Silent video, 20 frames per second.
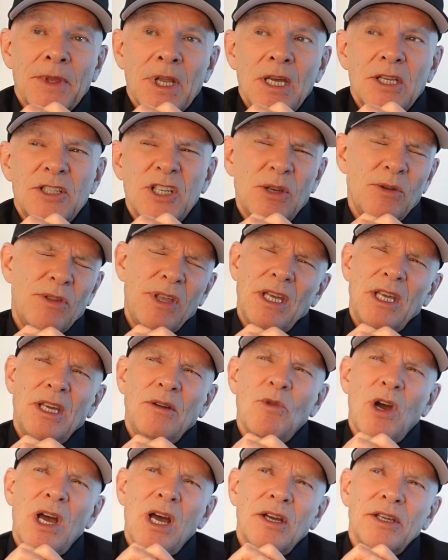So you're
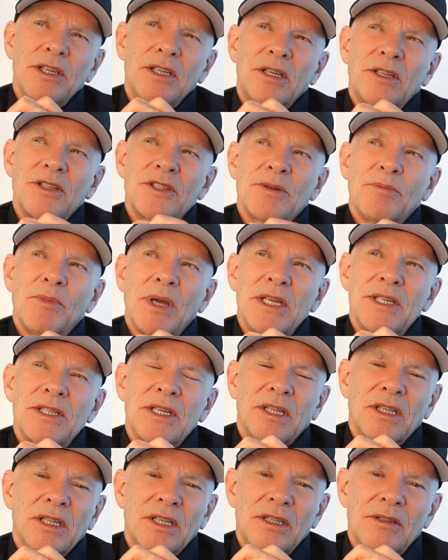thinking, wow, you know, it's
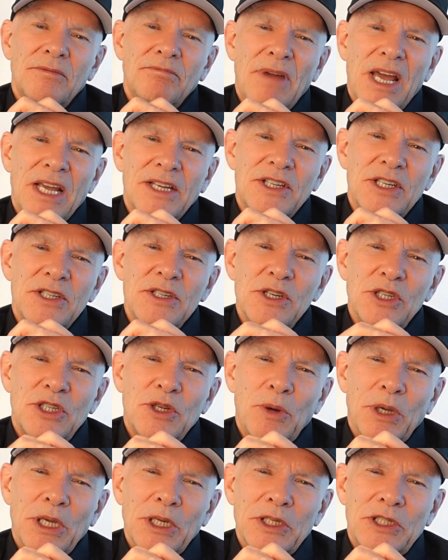amazing that Max isn't as
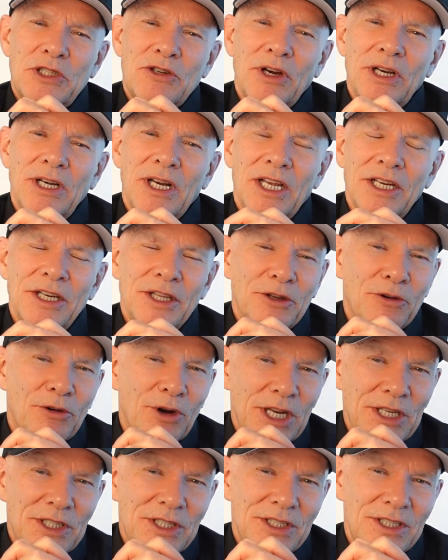quick in a straight line in the
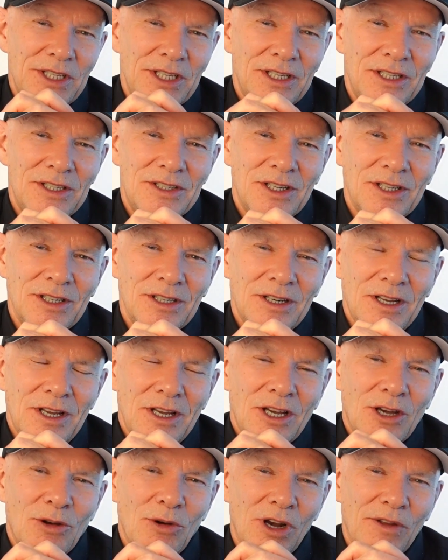race as he is in
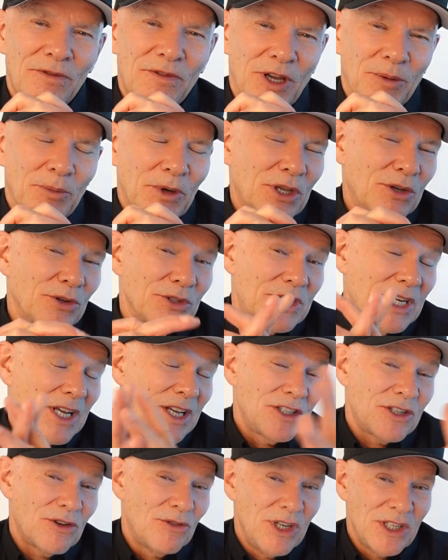qualifying. And of course, the
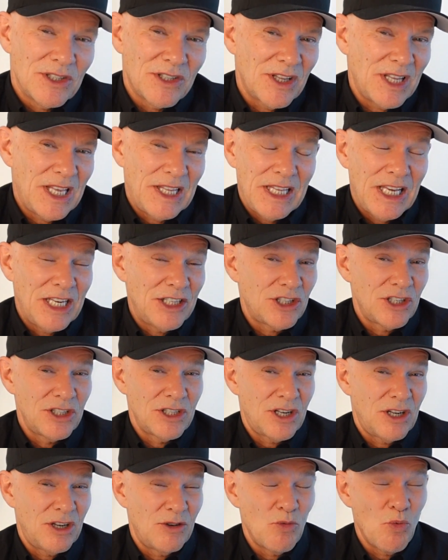answer is that they had the engine
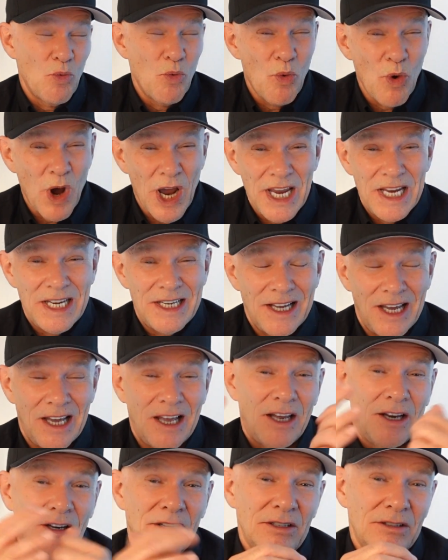turn way
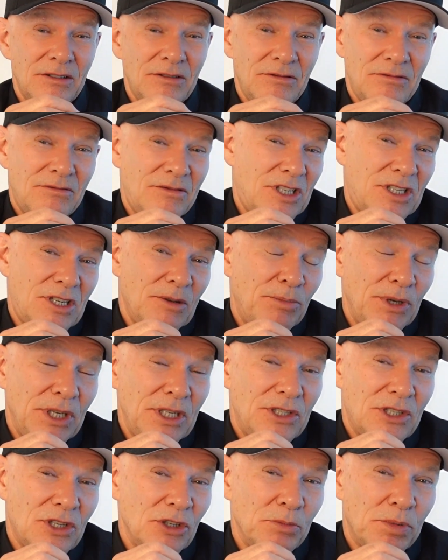down to
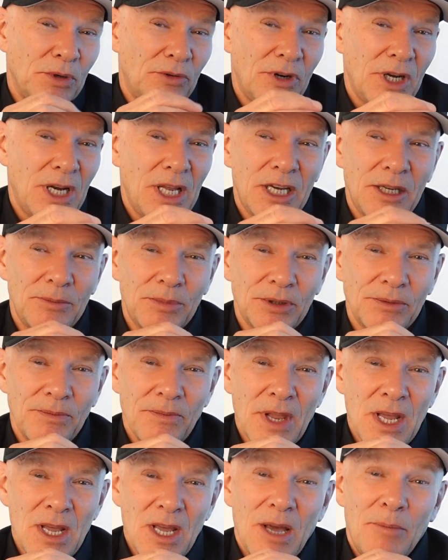be super reliable.
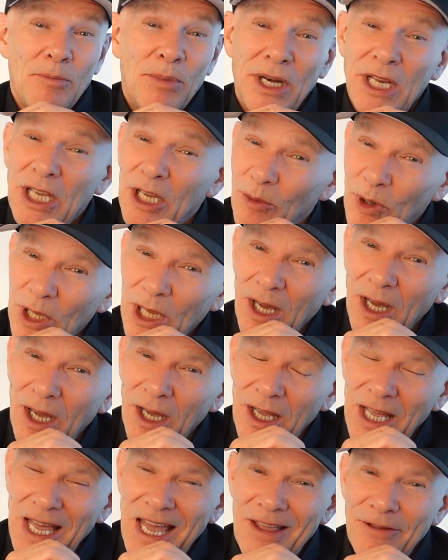But here we
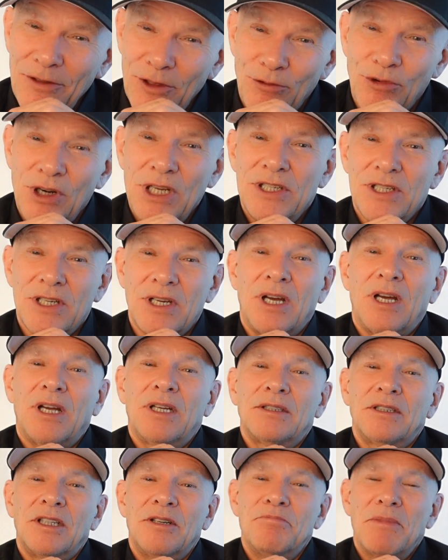are at the
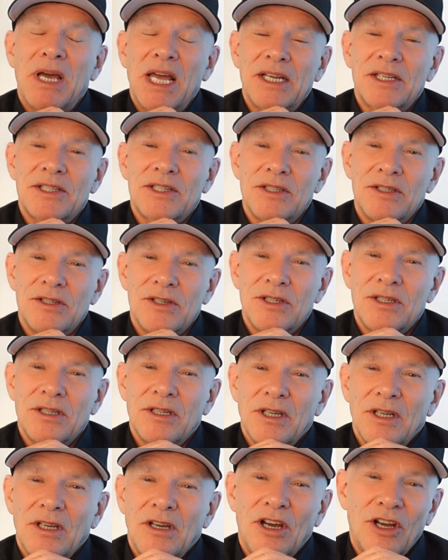restart and Max is
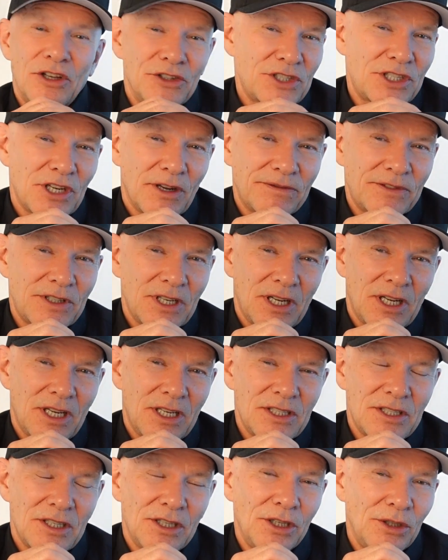on soft
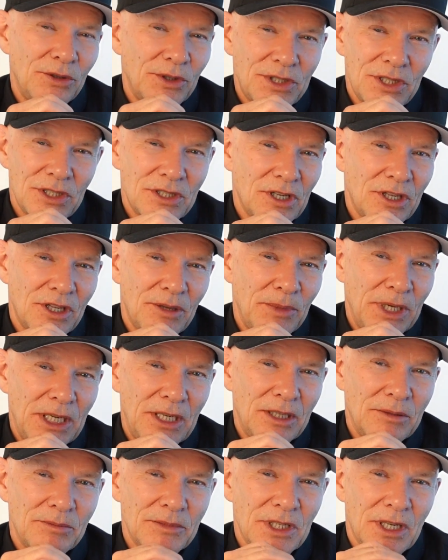tyres, Lewis is on the
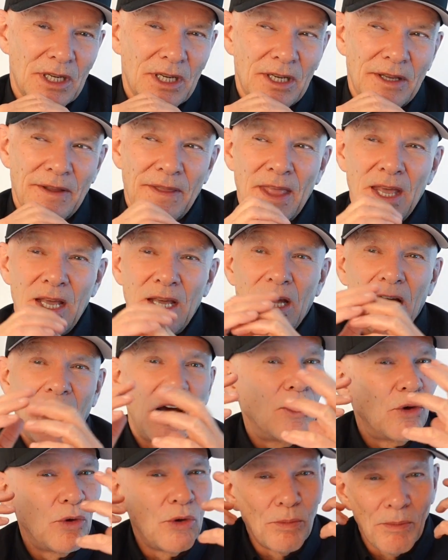medium tyre.
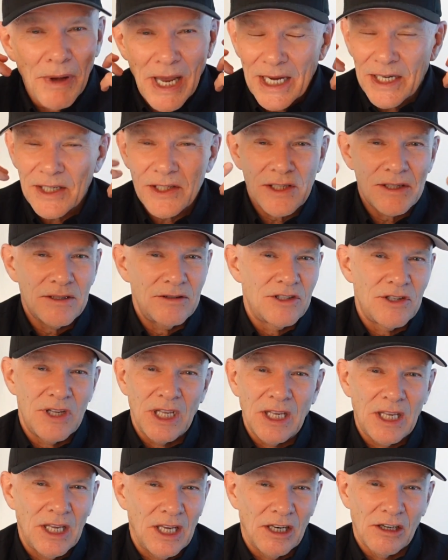And all Max is
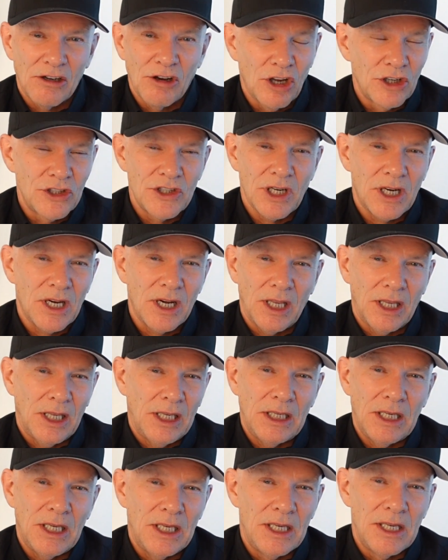thinking
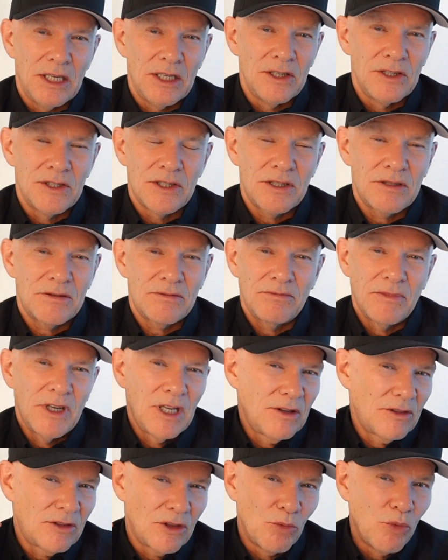logically is,
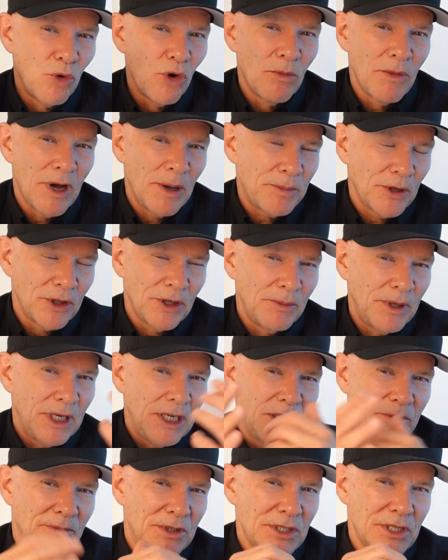the warm-up on the
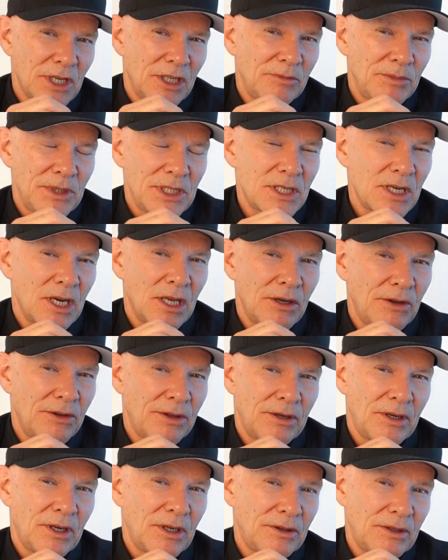medium is going to be slower
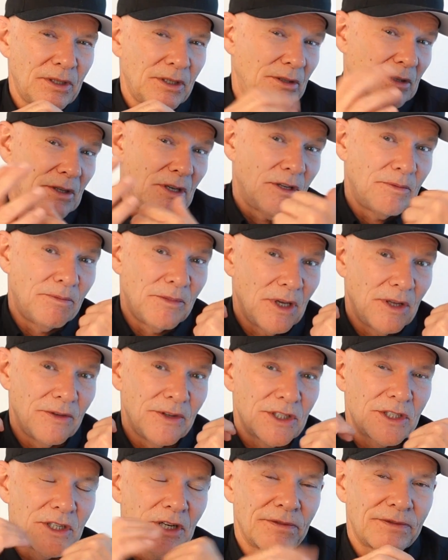than on
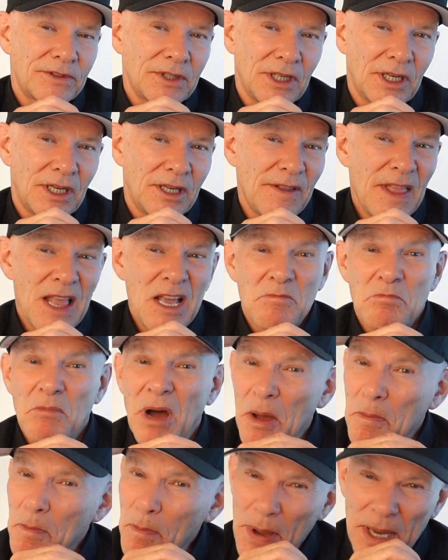the soft tyre.
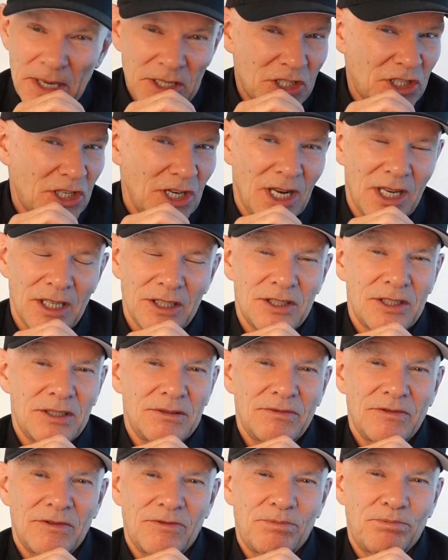My best
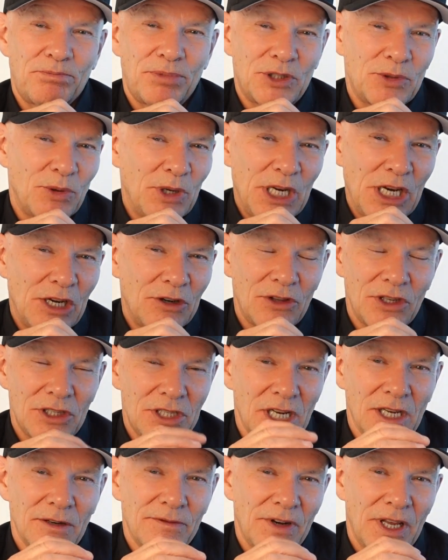chance between here and the
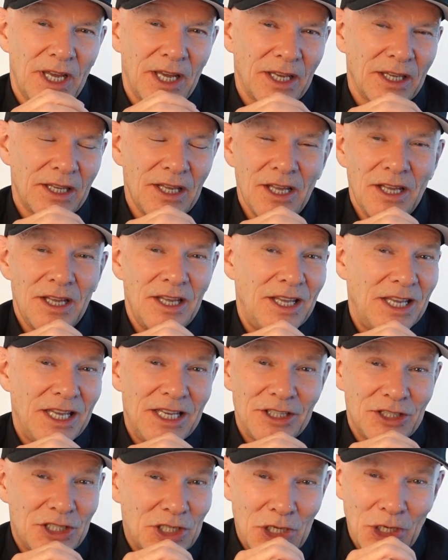checkered flag
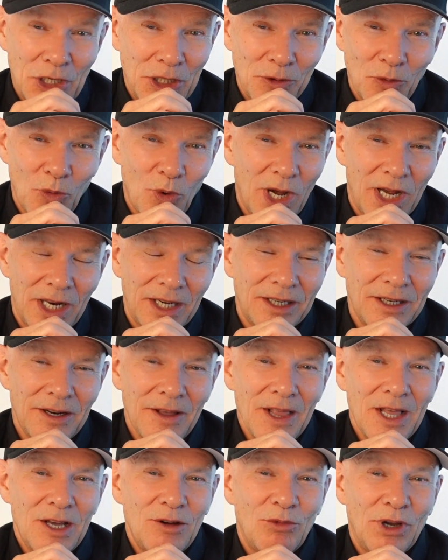is turn one,
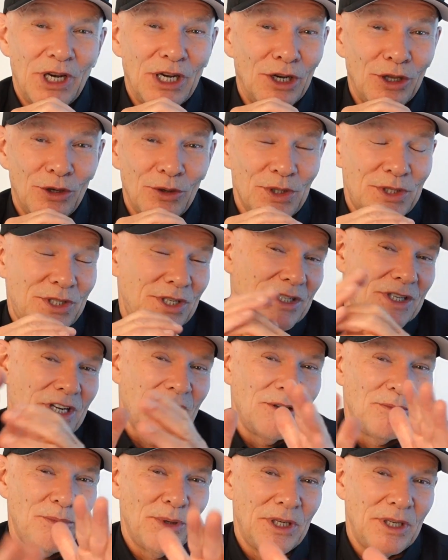when Lewis is
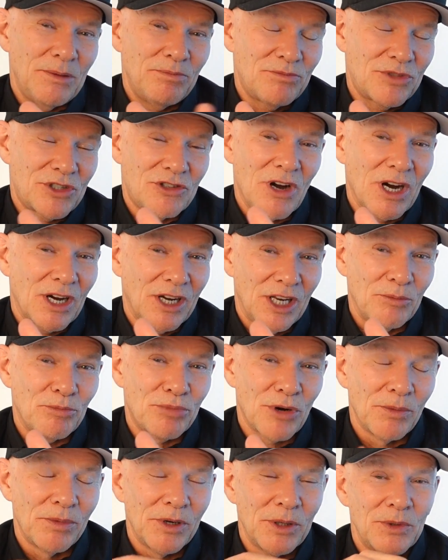going to be struggling
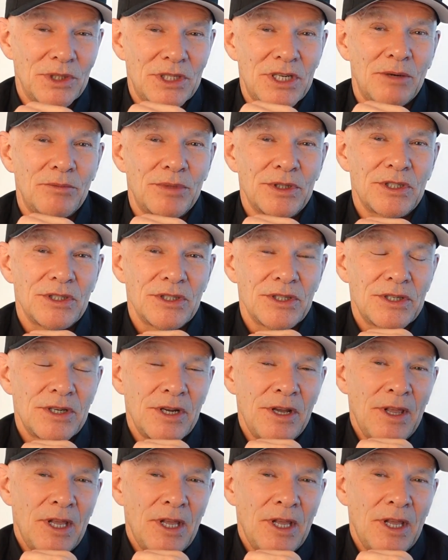probably with temperatures